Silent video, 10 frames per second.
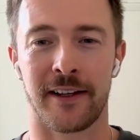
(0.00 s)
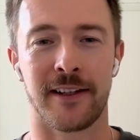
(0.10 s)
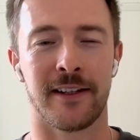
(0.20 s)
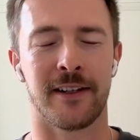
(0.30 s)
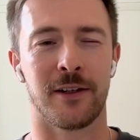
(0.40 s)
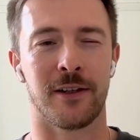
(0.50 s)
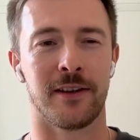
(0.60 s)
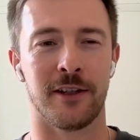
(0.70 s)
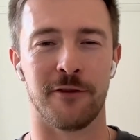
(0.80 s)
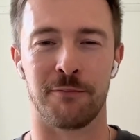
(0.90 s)

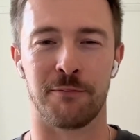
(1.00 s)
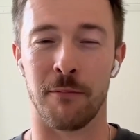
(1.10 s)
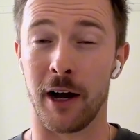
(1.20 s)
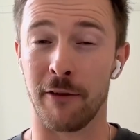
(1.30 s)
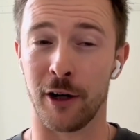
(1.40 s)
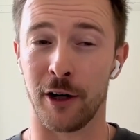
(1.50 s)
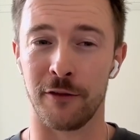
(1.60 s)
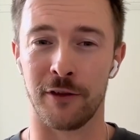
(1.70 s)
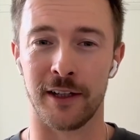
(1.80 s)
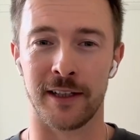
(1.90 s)
you might have heard
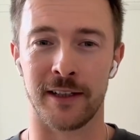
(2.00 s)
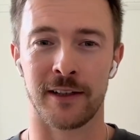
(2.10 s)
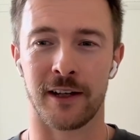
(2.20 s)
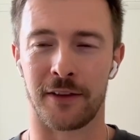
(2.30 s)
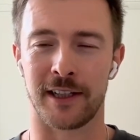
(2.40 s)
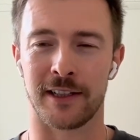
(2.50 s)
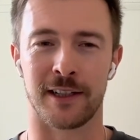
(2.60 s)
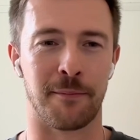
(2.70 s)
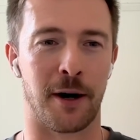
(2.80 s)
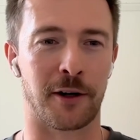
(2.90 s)
of I think it's
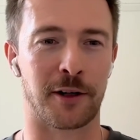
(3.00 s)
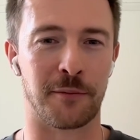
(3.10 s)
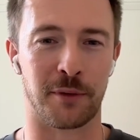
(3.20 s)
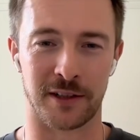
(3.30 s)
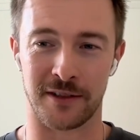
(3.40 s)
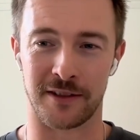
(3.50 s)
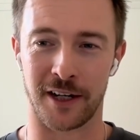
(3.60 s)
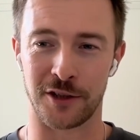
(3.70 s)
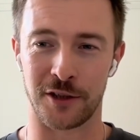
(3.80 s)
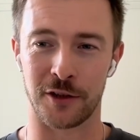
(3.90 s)
an American
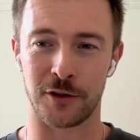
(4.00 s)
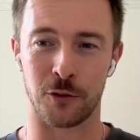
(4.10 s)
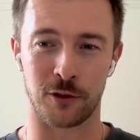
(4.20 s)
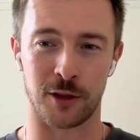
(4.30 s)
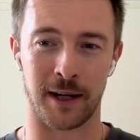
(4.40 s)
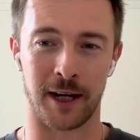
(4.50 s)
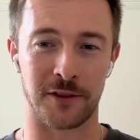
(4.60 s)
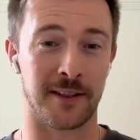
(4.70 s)
presentation that talks about